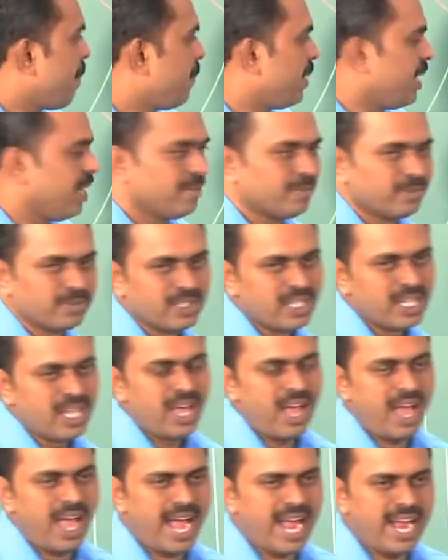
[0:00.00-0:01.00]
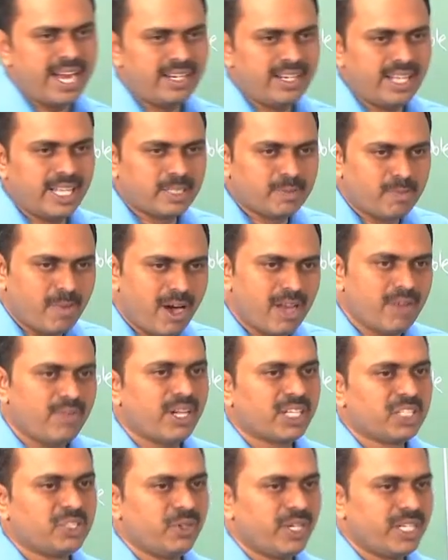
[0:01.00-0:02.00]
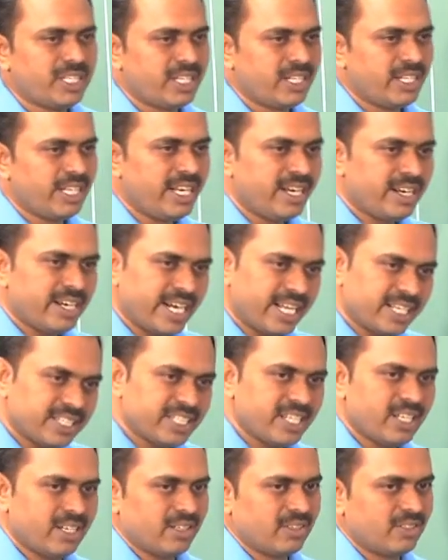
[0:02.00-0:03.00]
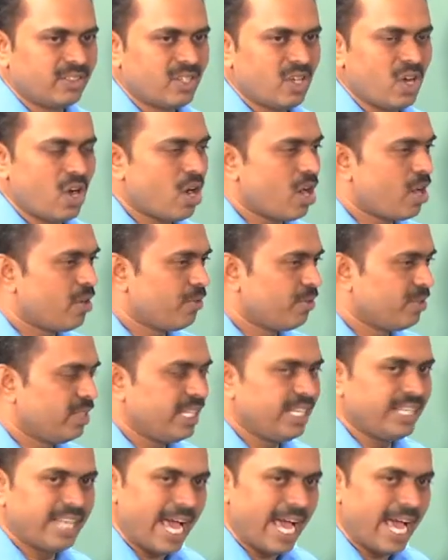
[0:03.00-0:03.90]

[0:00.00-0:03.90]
B, and a small fluctuation in reduction of the